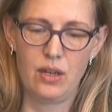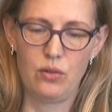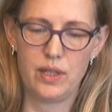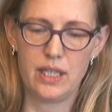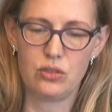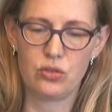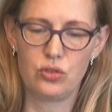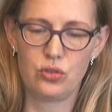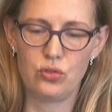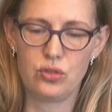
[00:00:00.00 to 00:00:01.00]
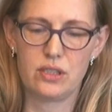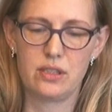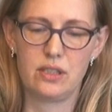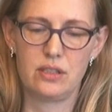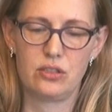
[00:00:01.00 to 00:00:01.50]
We introduce
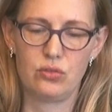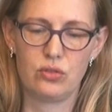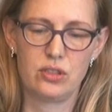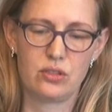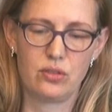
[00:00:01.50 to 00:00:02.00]
the students